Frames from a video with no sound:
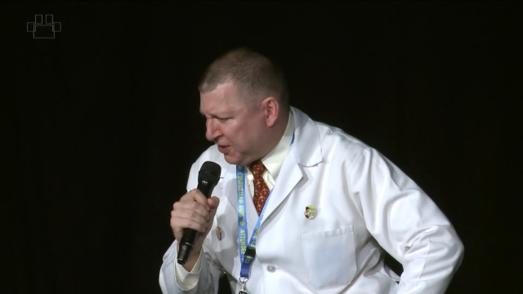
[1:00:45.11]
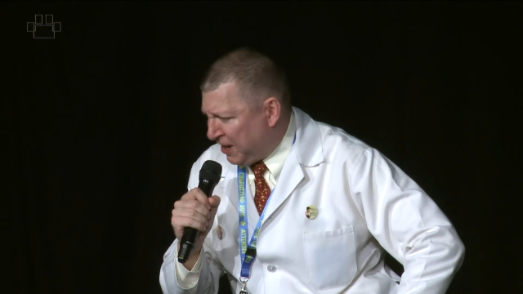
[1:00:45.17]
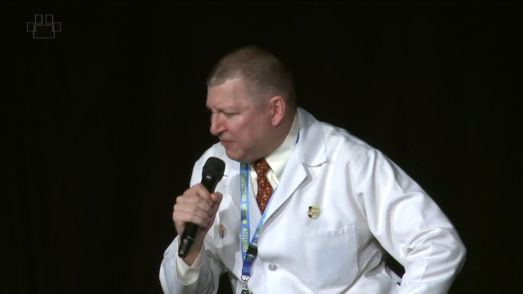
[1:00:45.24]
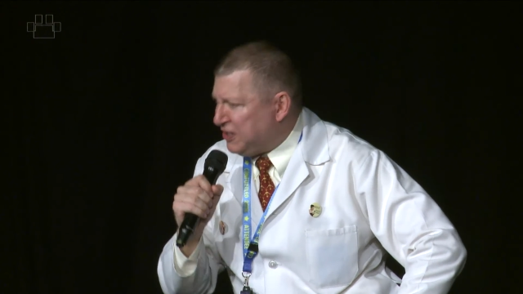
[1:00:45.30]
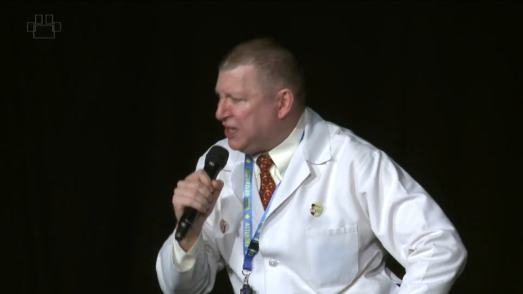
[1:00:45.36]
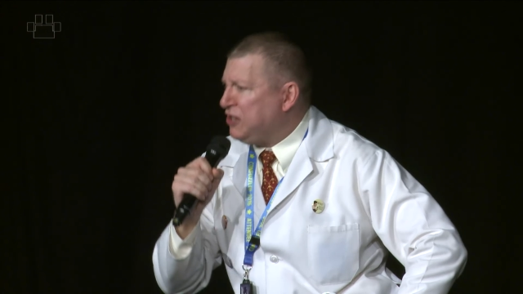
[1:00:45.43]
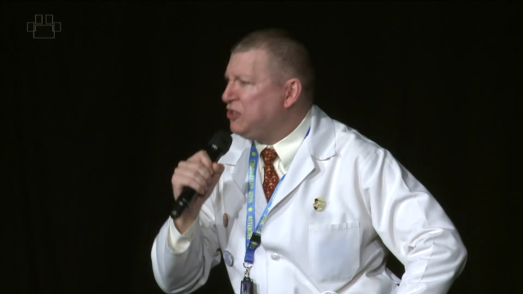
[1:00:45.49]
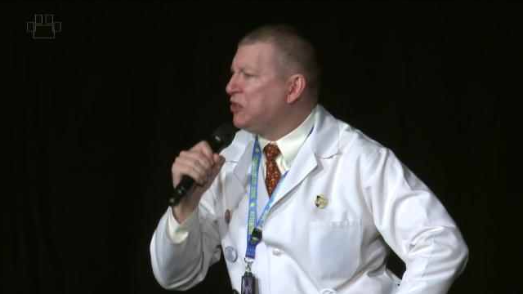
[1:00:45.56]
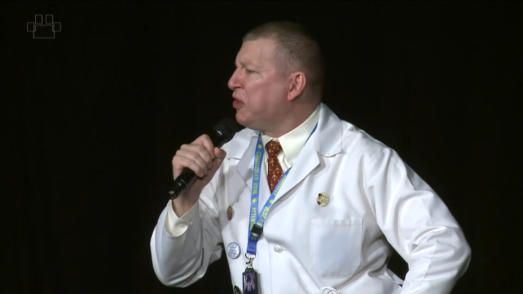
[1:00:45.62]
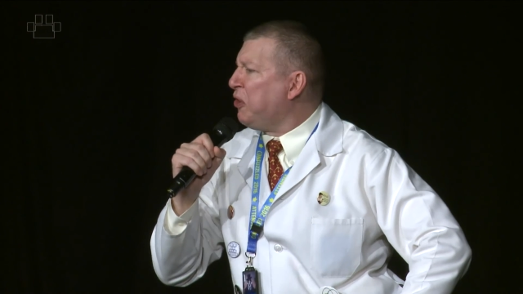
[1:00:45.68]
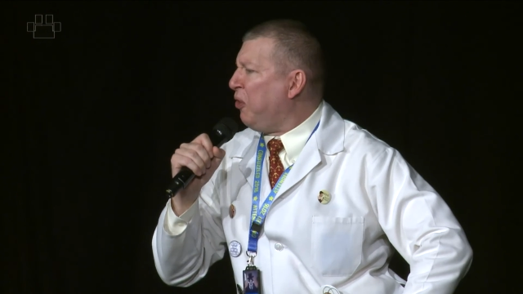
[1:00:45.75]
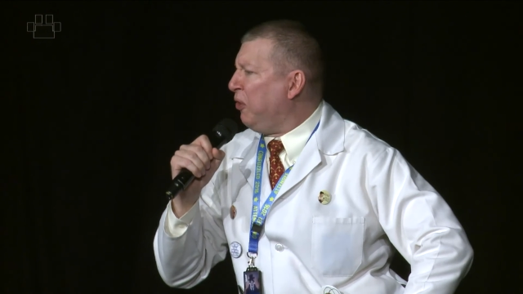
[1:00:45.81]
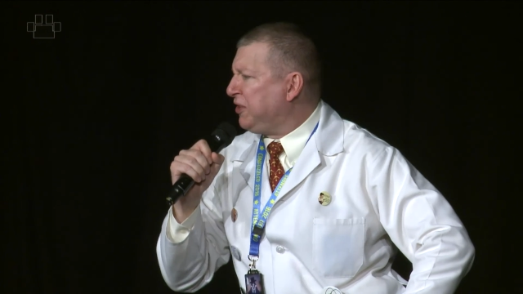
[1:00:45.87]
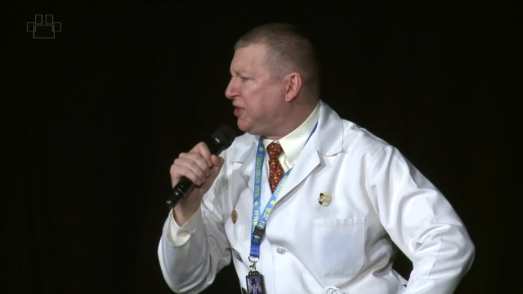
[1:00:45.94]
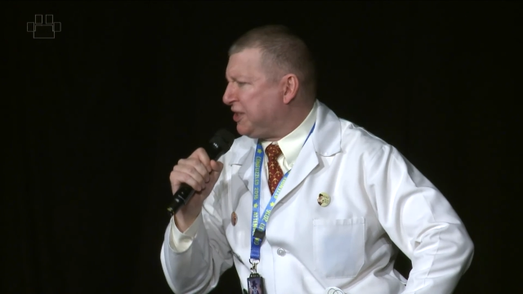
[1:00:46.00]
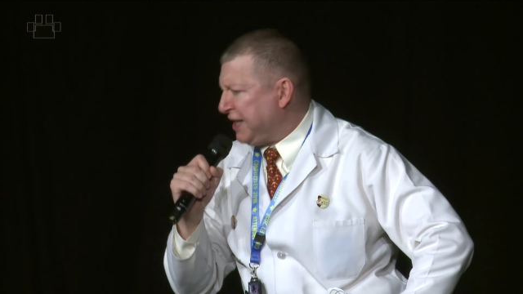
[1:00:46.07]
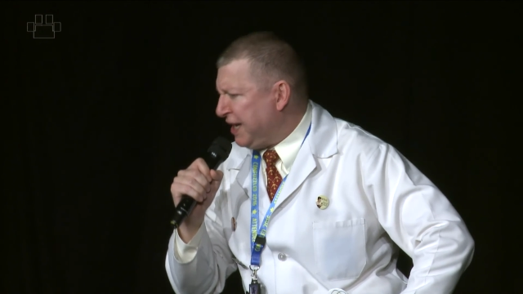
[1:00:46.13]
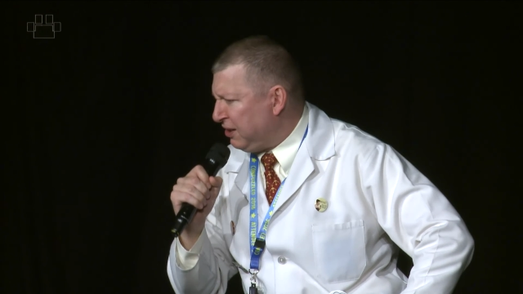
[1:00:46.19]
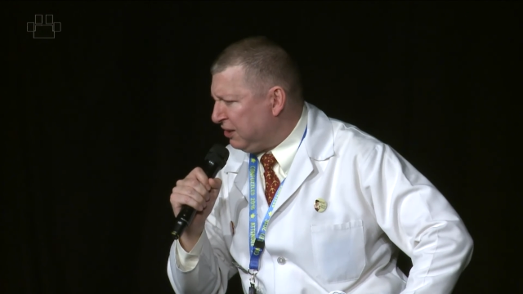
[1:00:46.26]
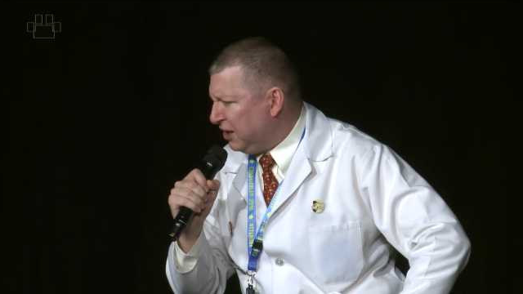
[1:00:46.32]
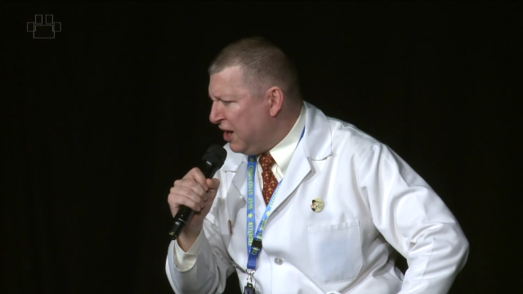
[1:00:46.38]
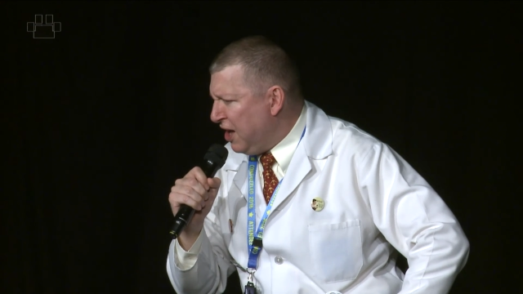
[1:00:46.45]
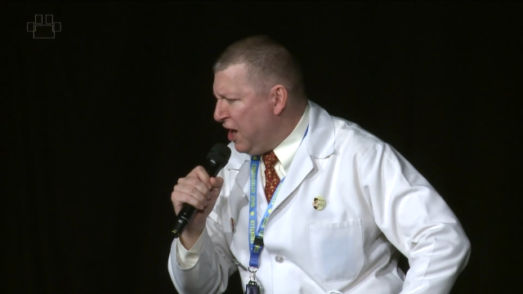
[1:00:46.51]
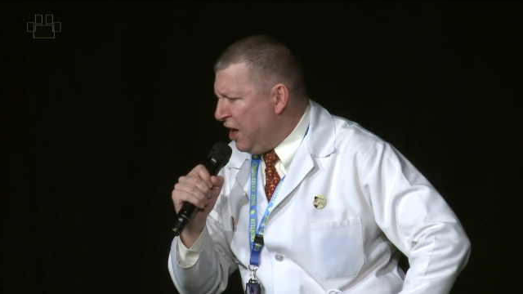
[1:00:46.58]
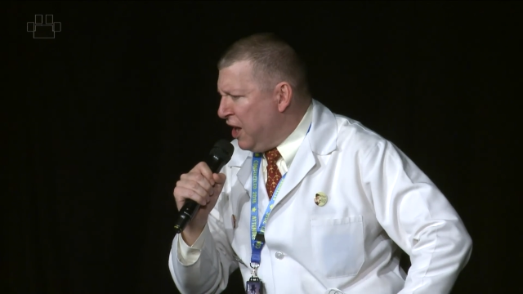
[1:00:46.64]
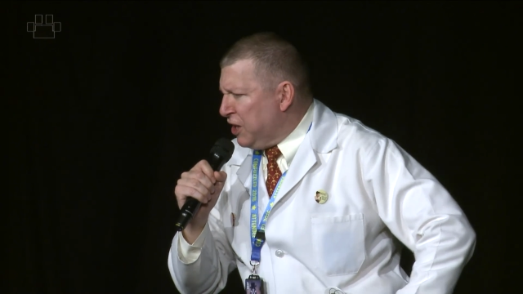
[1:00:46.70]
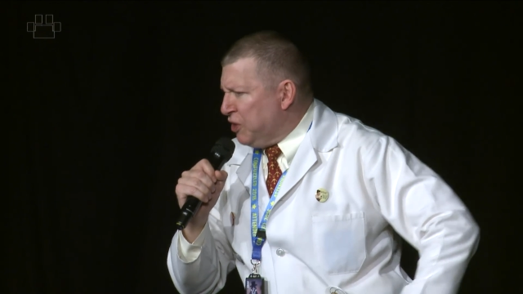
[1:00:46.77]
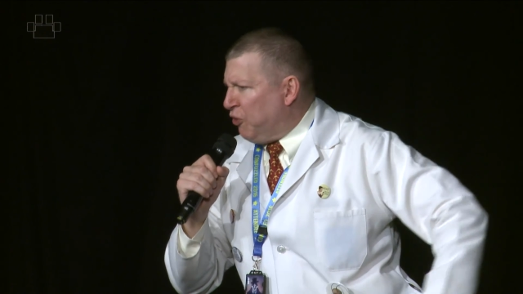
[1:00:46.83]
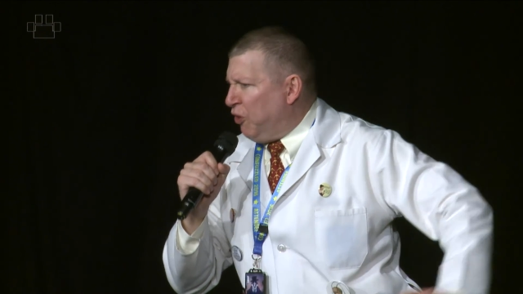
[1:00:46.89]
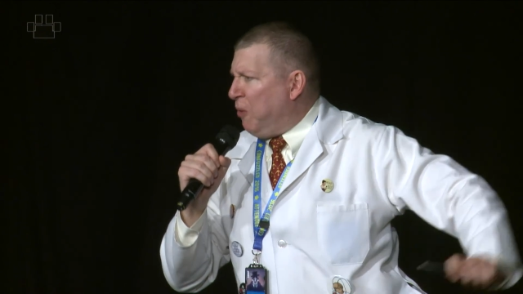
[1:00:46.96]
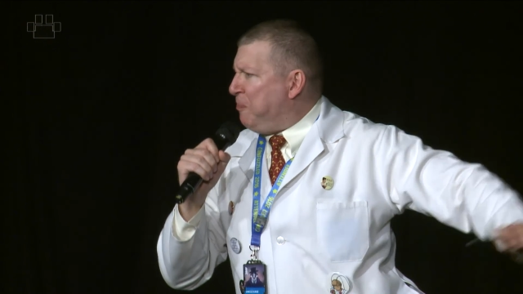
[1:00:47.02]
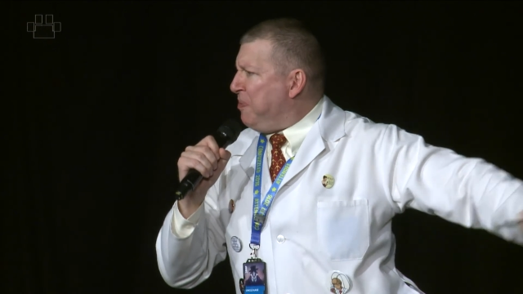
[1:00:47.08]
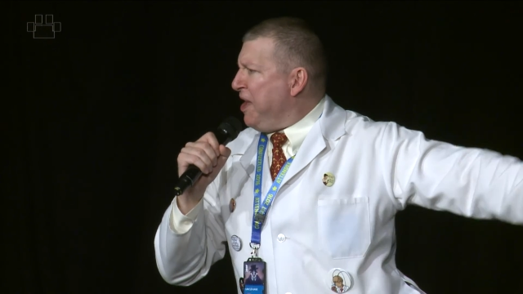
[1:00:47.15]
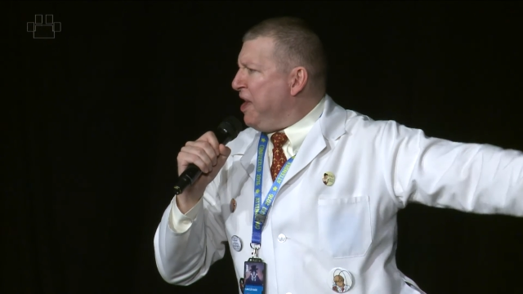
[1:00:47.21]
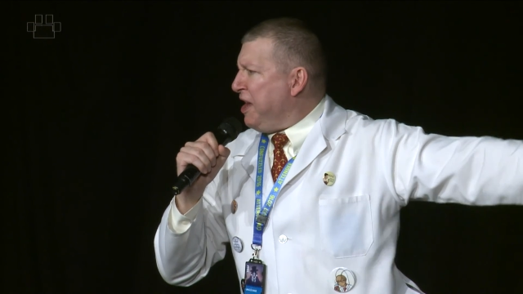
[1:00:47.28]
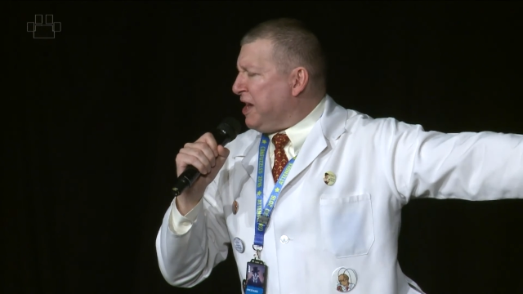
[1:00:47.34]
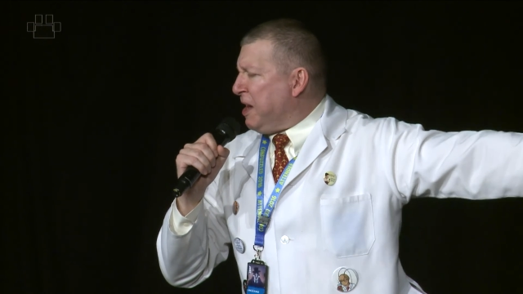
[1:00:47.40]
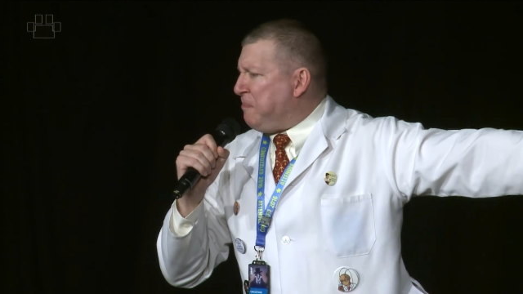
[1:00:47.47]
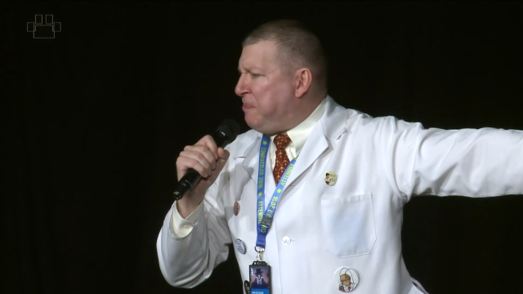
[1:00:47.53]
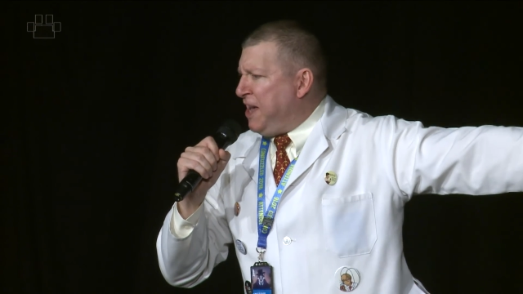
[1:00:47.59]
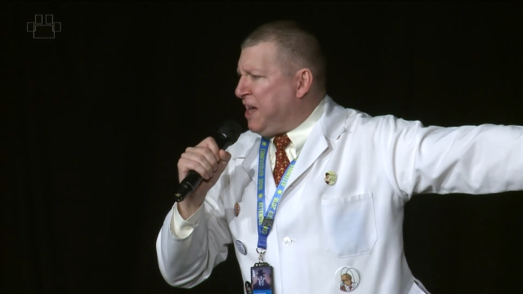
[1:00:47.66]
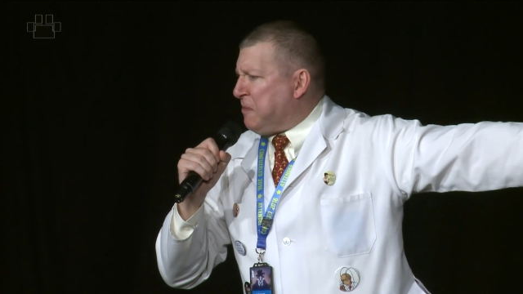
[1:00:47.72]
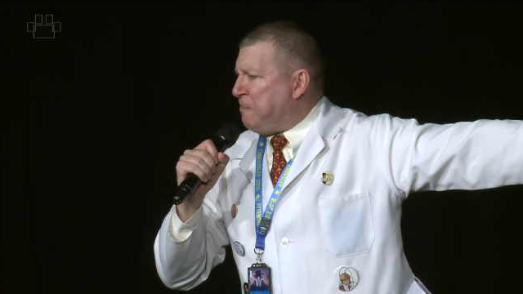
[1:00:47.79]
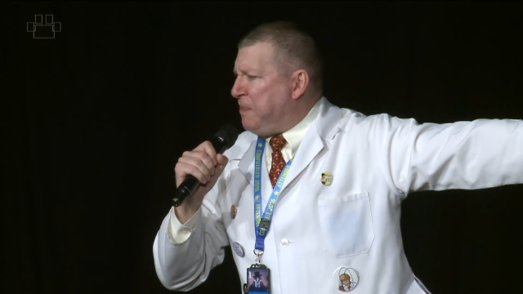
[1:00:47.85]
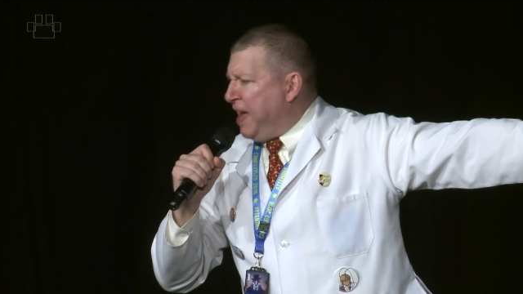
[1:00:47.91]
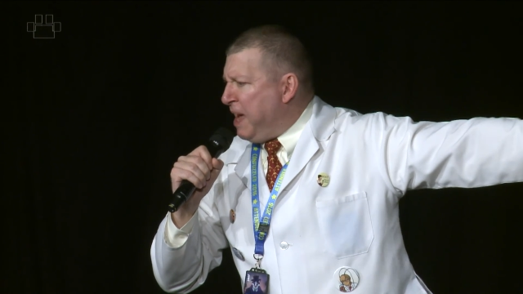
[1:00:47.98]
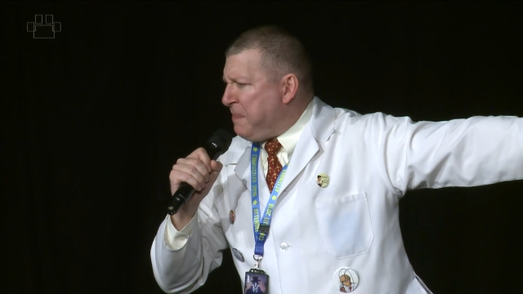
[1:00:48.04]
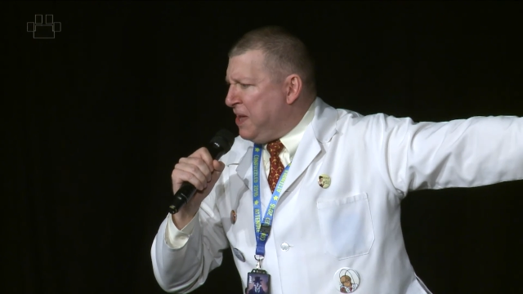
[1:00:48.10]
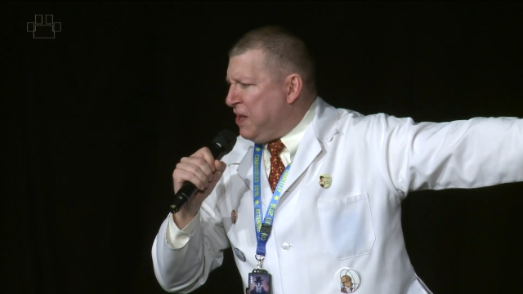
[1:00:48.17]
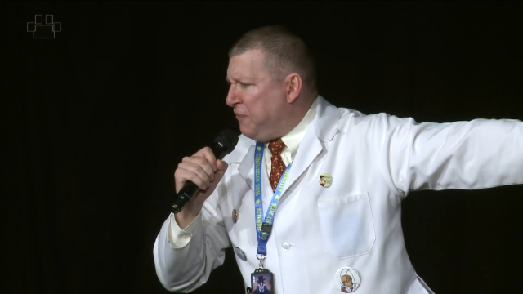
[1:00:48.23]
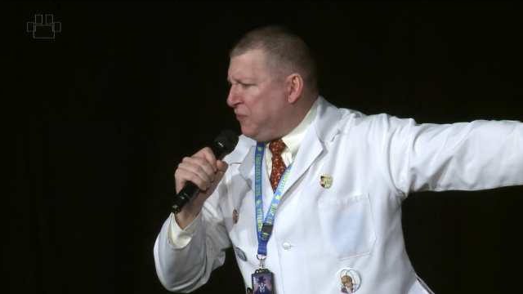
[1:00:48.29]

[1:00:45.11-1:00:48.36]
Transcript: I need you to hold still. You are being a big baby.